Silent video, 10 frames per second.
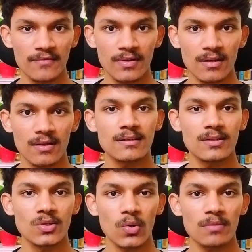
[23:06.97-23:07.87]
for.
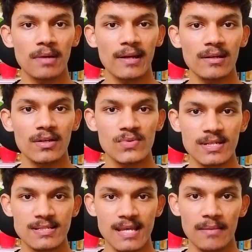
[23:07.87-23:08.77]
Don't blindly use
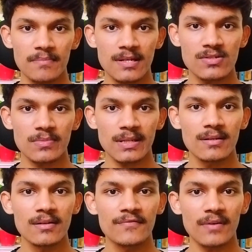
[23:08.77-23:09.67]
the same resume
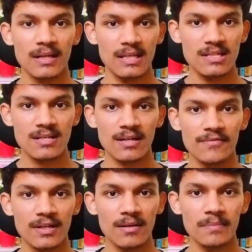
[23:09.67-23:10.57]
for each and
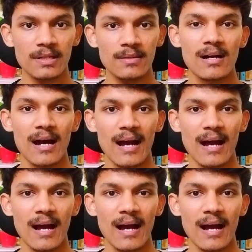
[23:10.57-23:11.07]
every company.